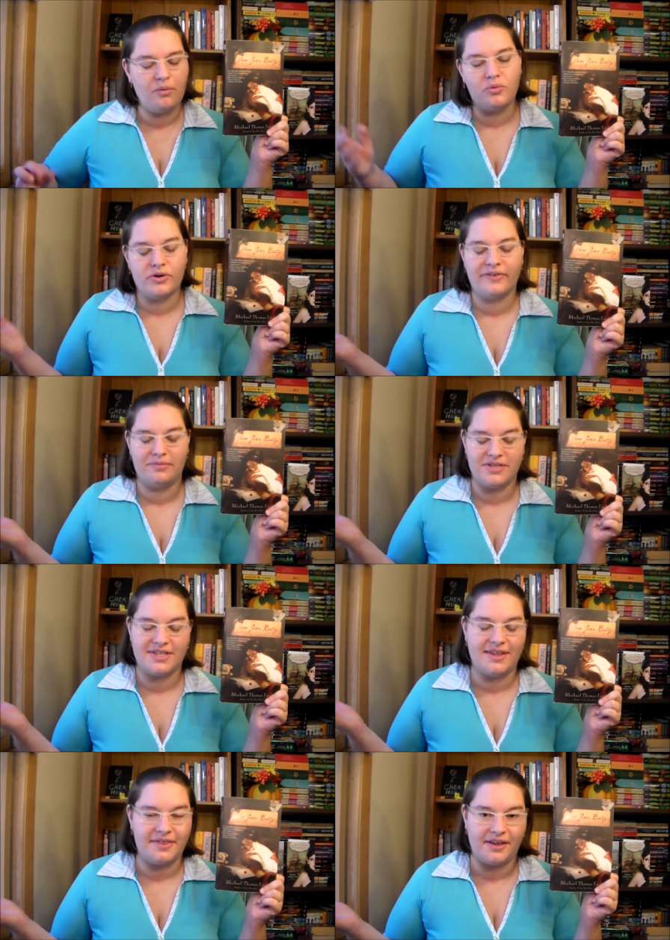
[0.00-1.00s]
Well, more
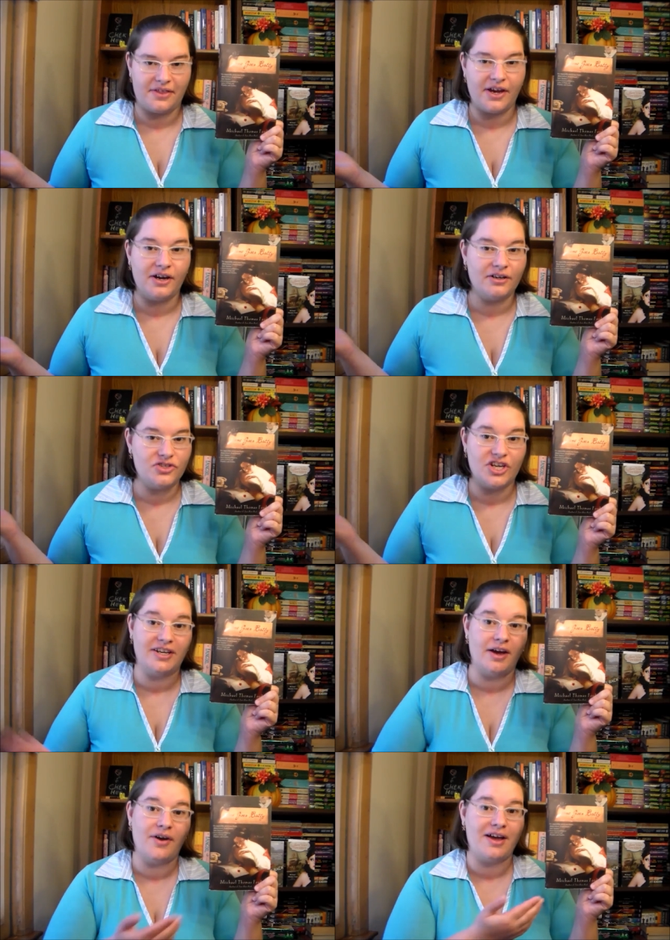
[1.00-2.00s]
famous than I think they are.
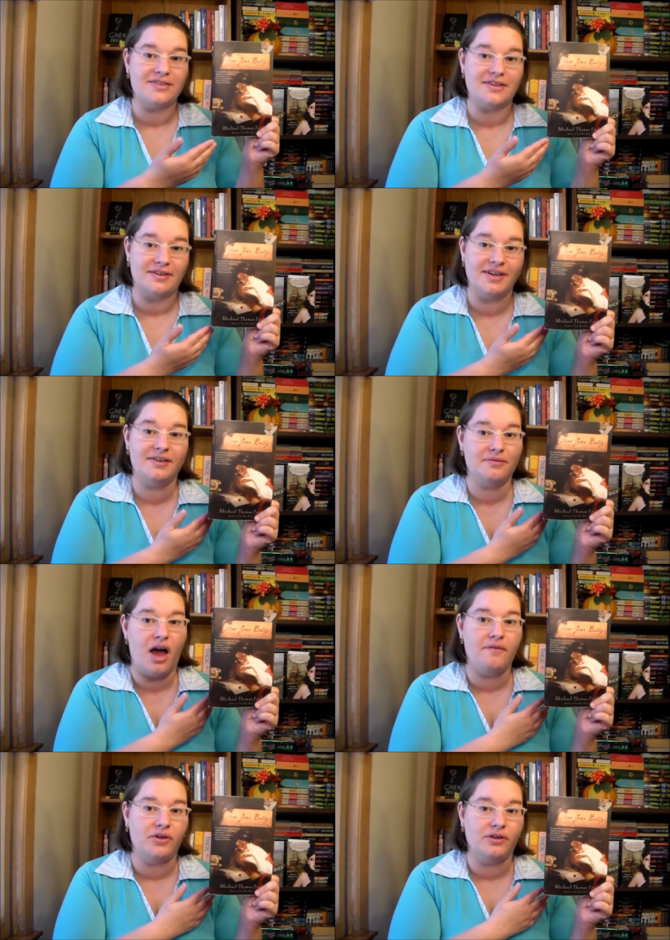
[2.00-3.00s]
Jane now has a hit
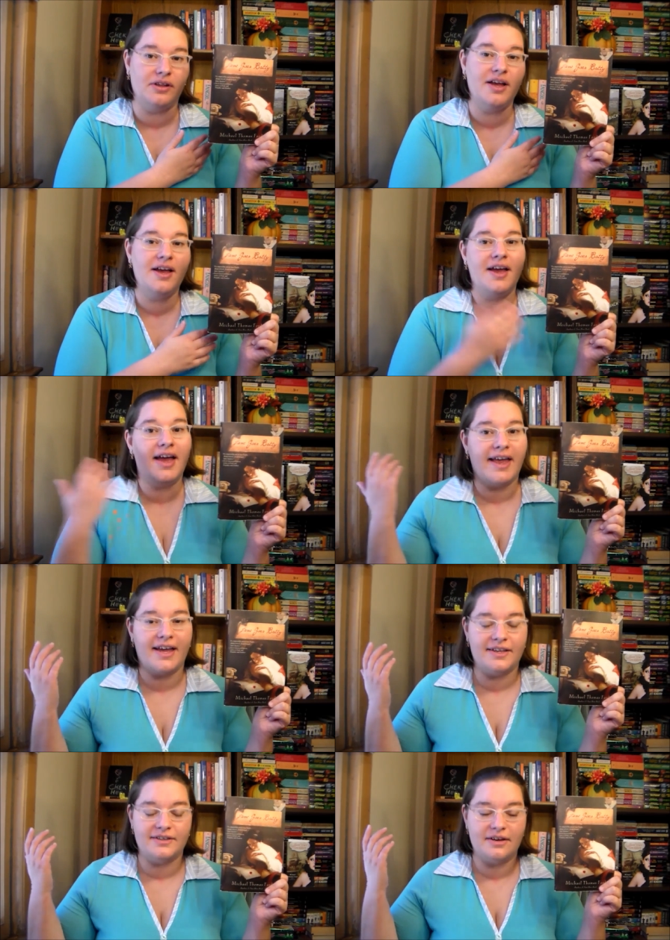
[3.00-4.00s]
novel,
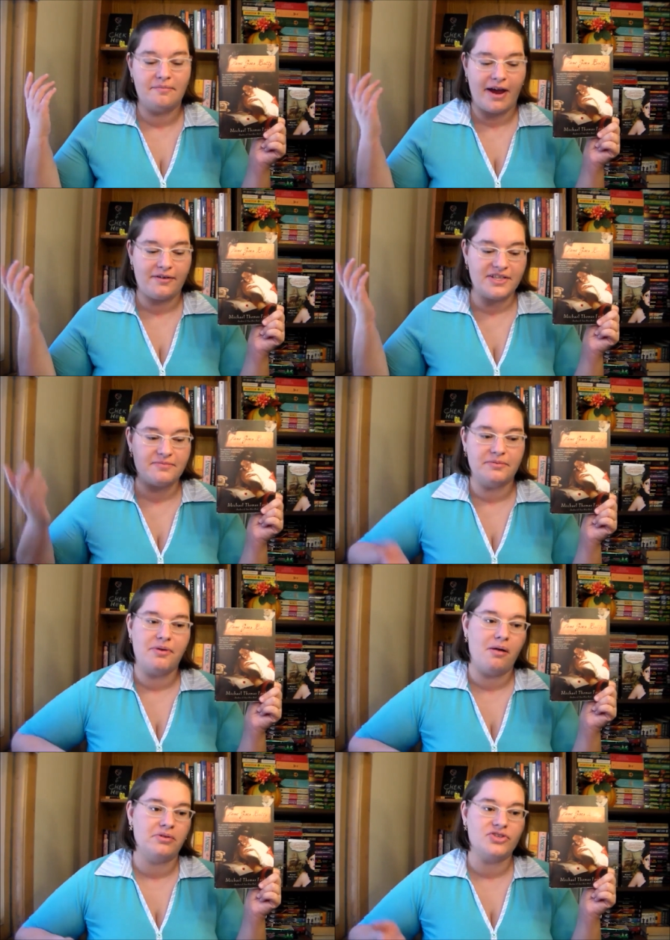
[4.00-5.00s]
and Byron's
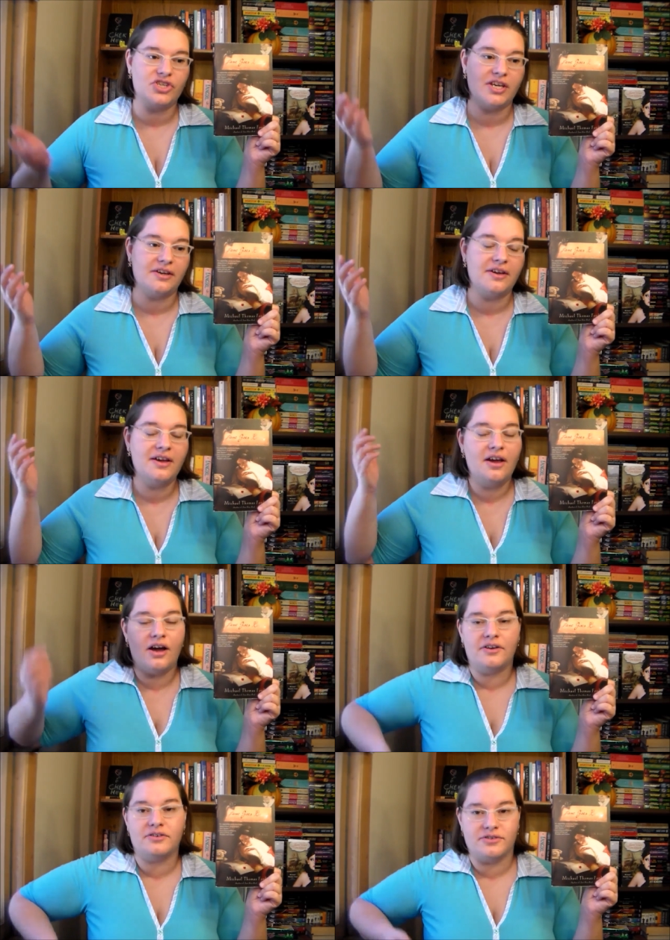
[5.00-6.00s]
been publishing
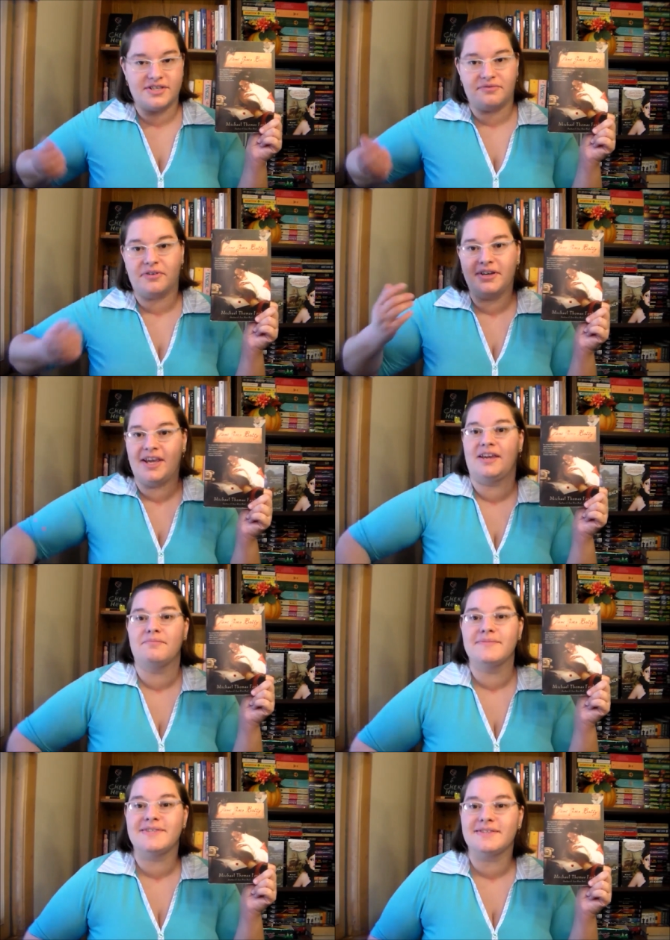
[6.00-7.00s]
under different
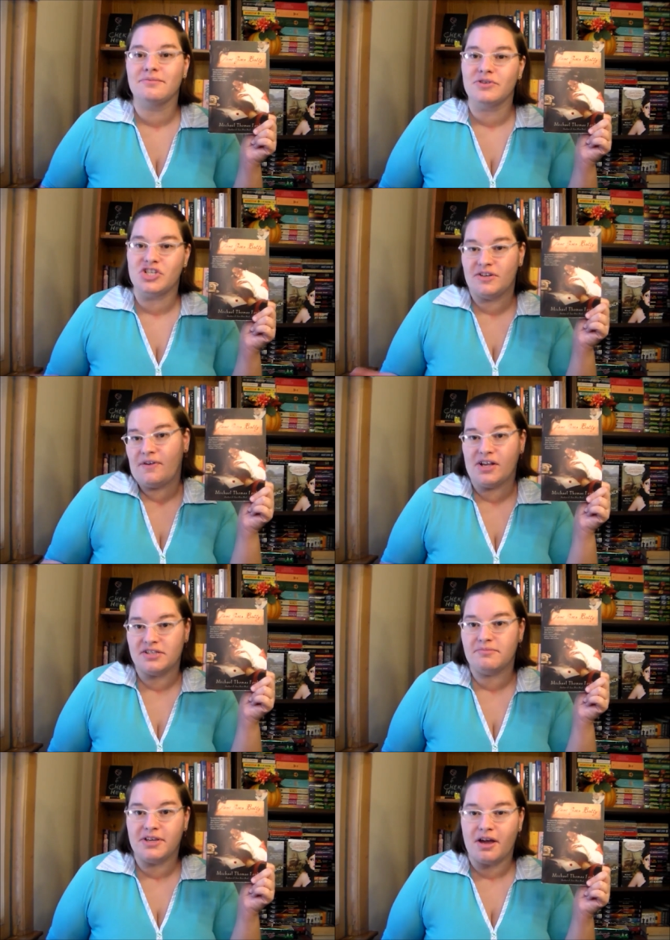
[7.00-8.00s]
names, which have
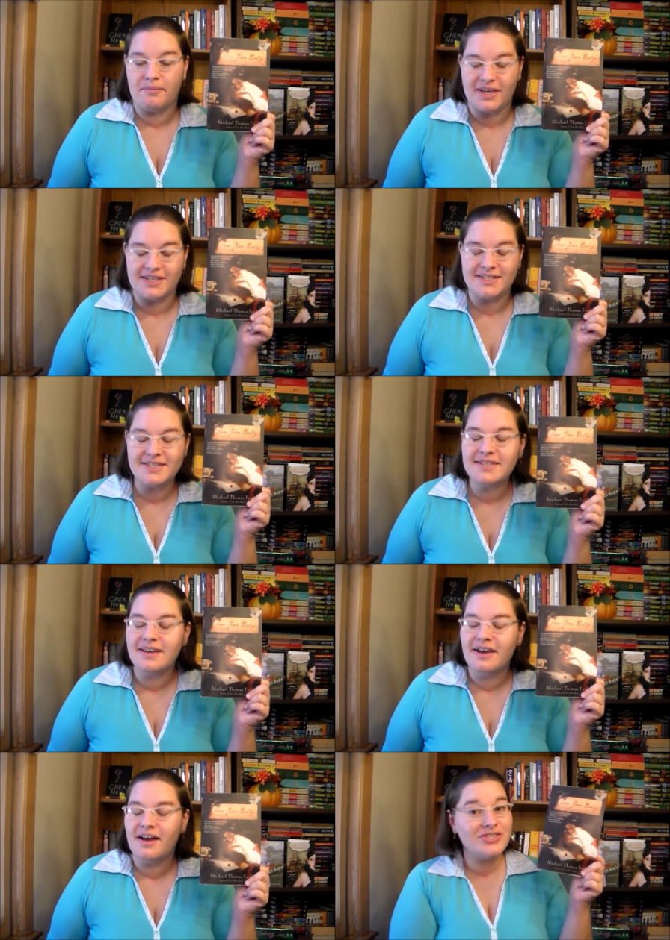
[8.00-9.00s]
also become
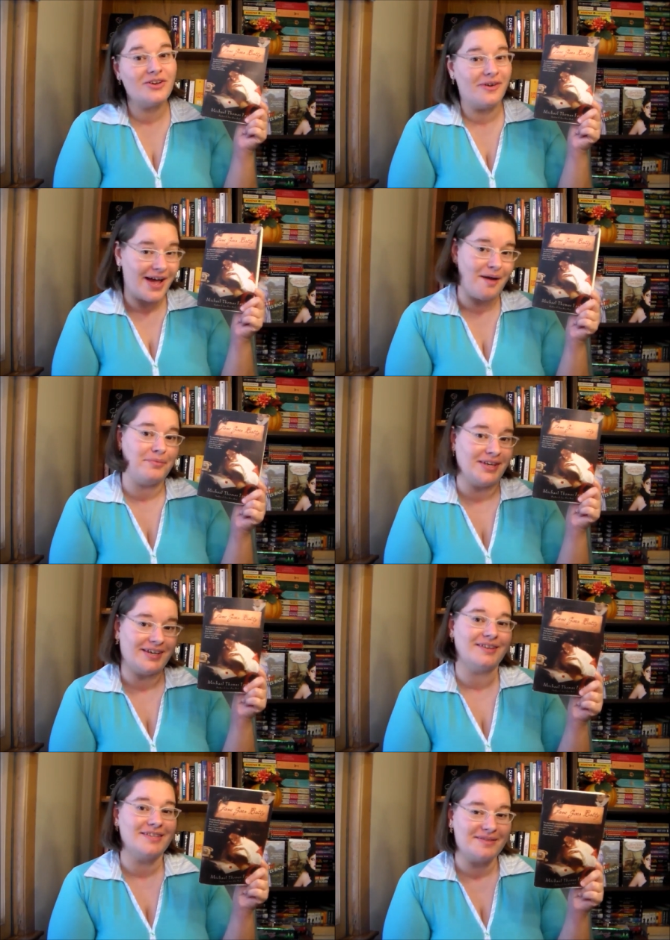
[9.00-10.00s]
hits. Also
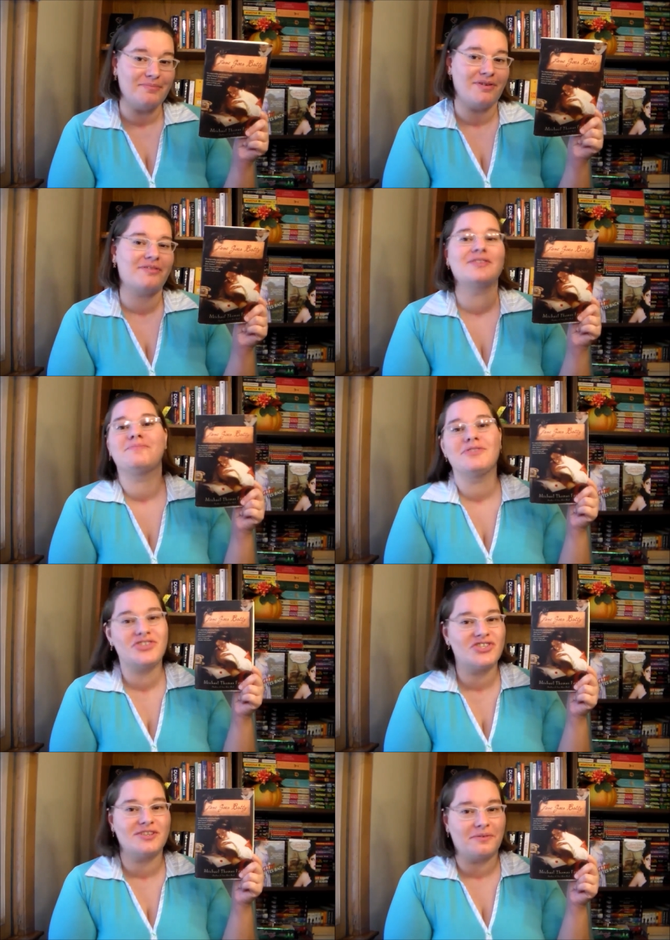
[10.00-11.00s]
happening in this book. This
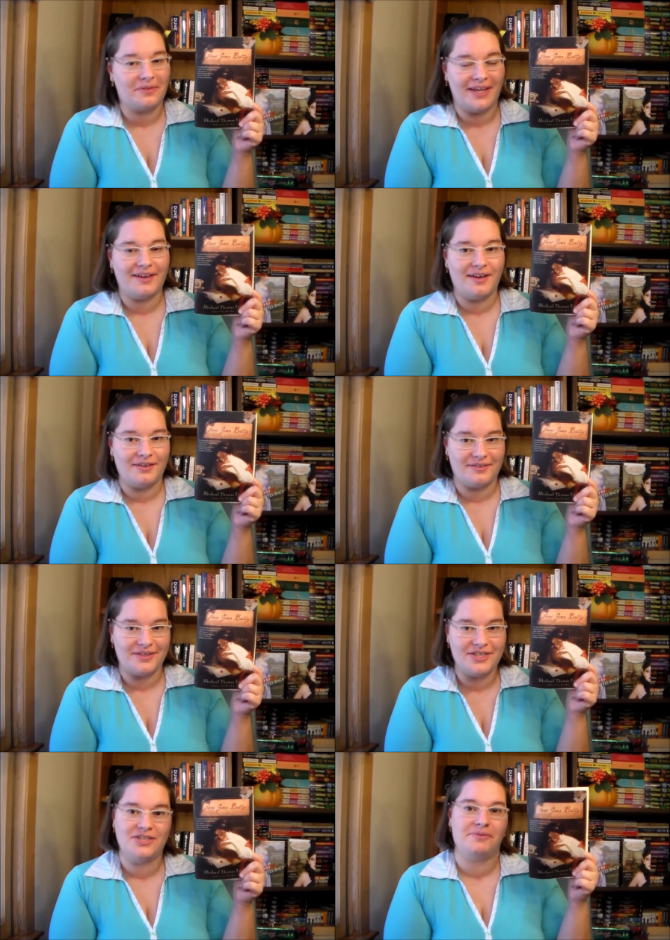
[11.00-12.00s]
book is just like a
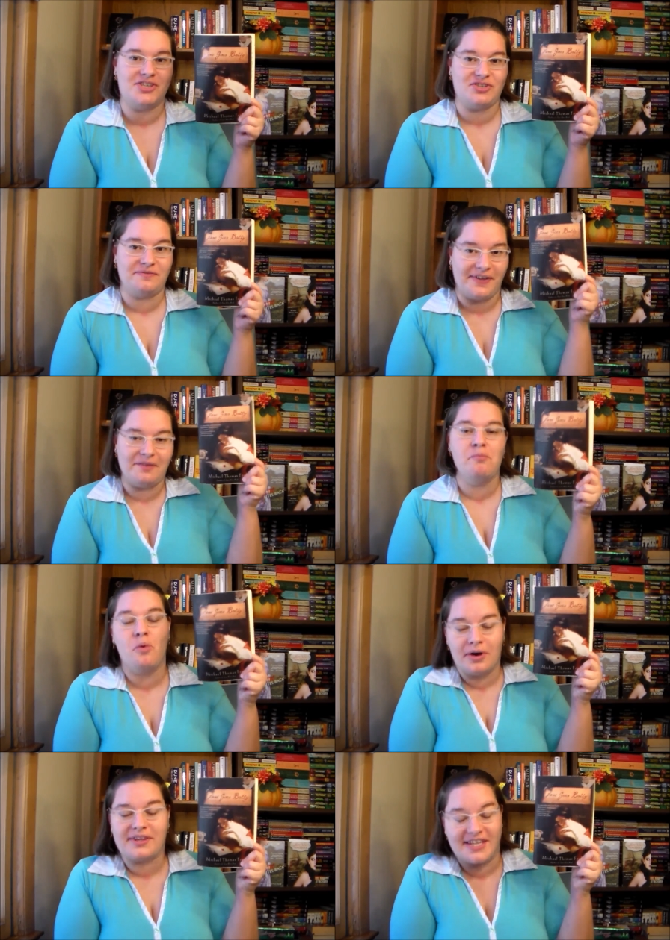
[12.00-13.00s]
continuation of like
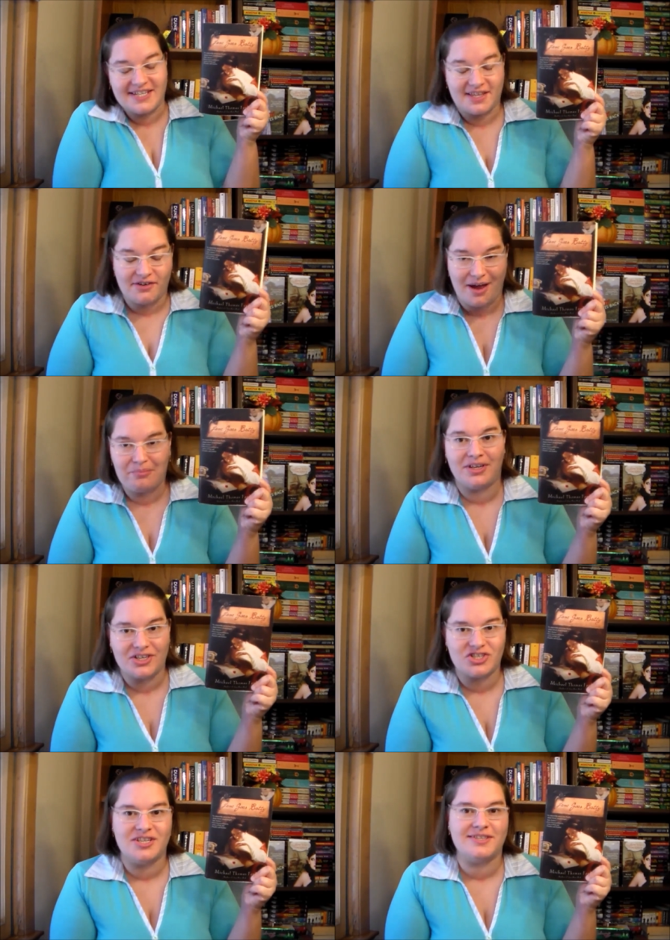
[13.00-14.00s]
more things that are
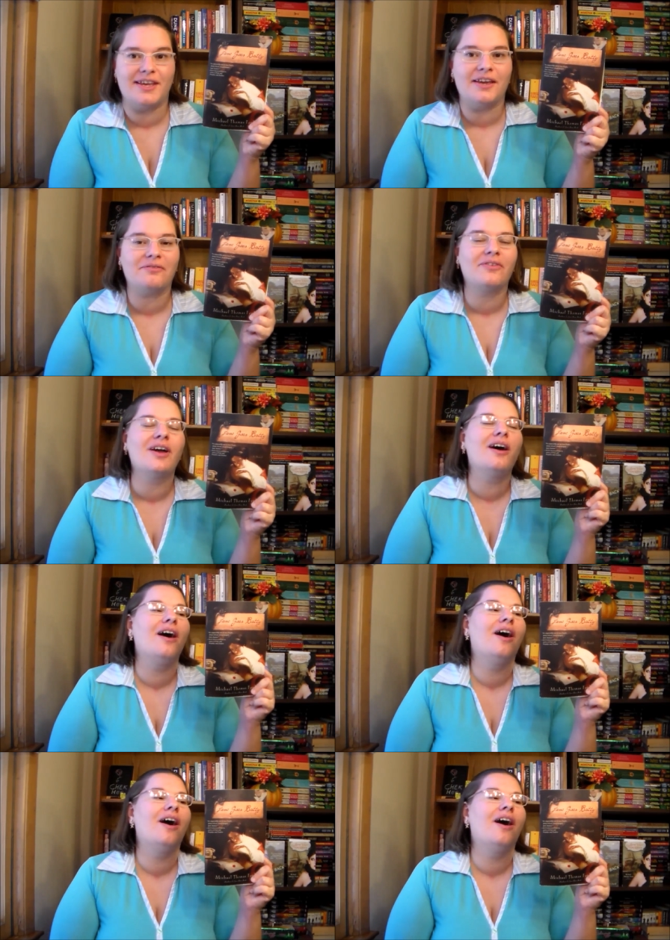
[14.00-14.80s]
happening in Jane's life.